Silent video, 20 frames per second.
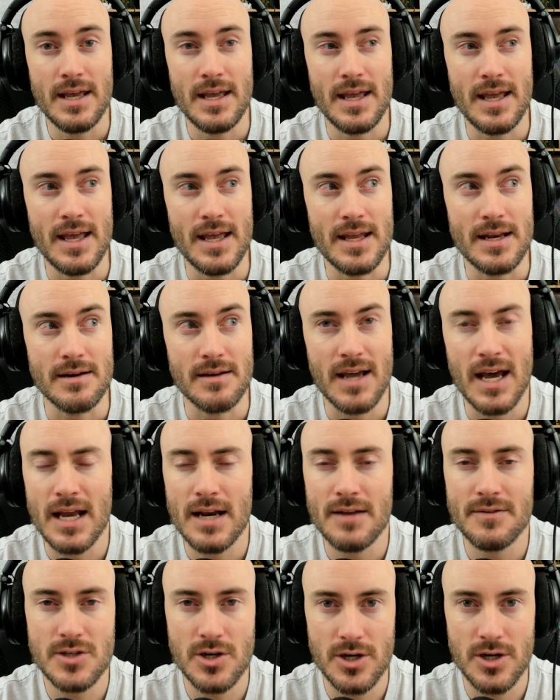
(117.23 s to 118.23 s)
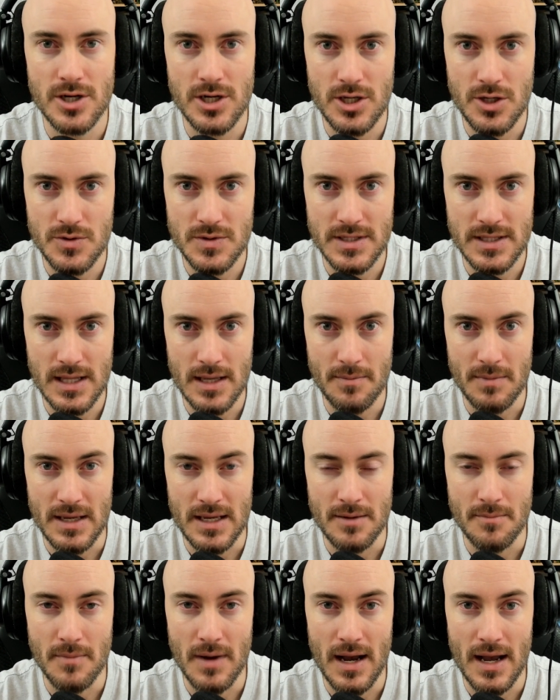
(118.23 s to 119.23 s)
and kind of started using them
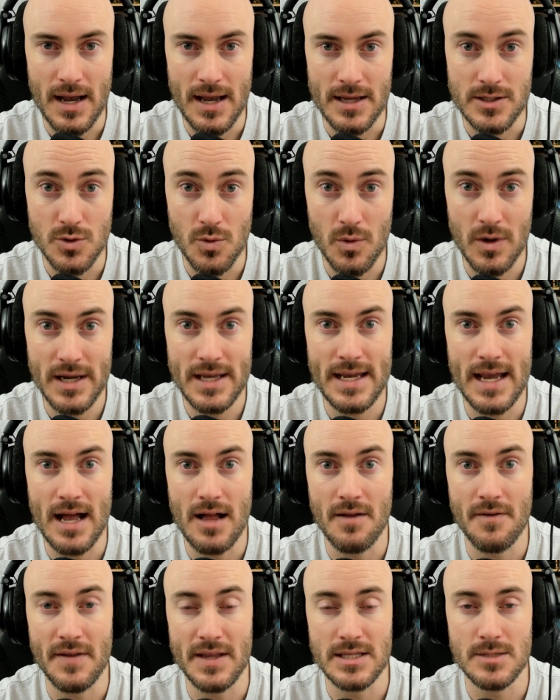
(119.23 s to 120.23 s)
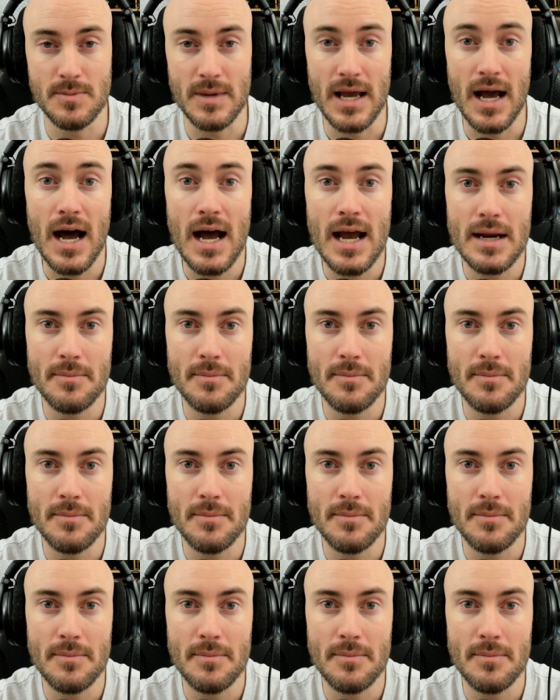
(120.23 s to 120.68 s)
in my 20-gallon that's behind